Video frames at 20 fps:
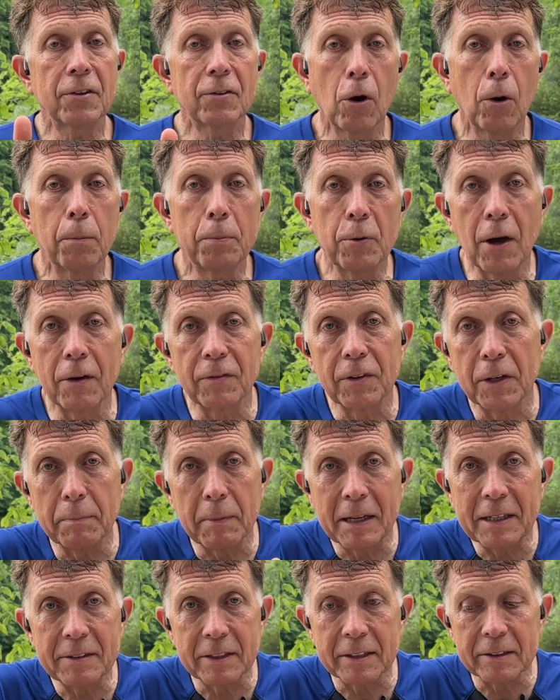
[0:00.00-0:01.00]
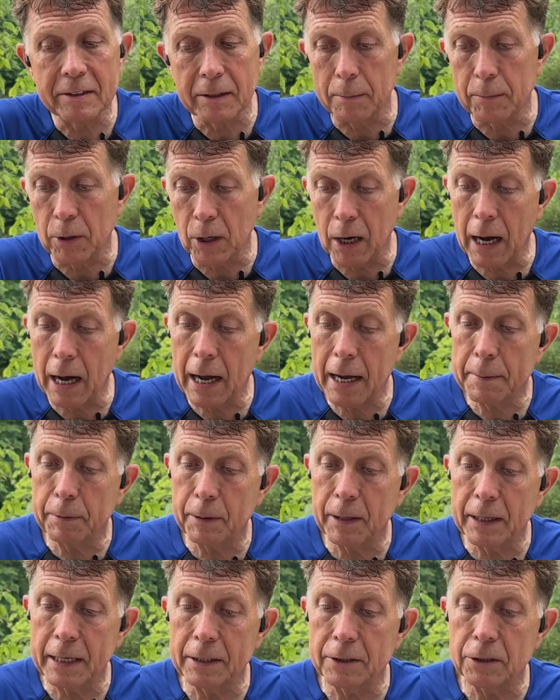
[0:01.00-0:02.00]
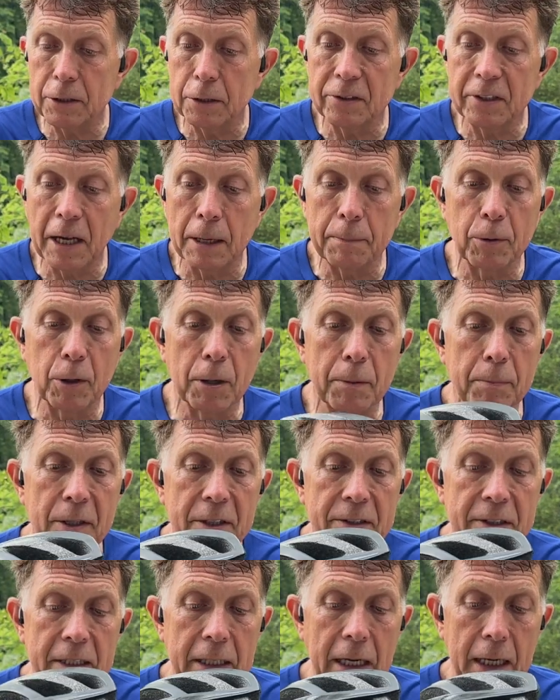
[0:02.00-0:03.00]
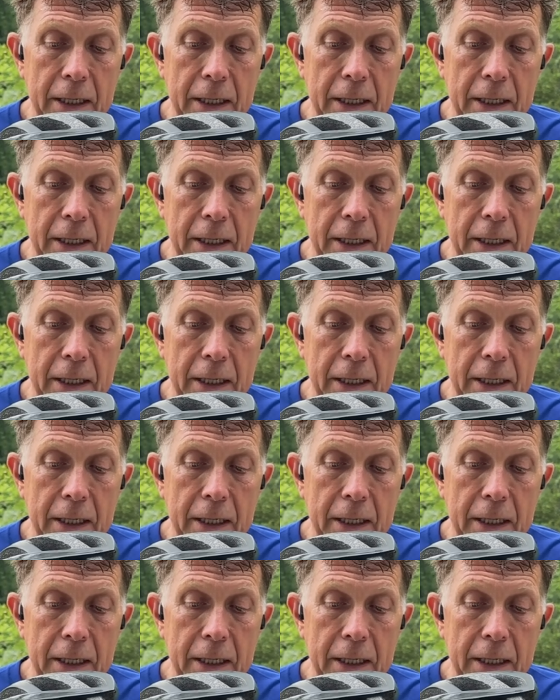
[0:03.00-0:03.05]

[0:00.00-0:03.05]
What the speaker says: hope you have an amazing summer. I plan to stay pretty busy.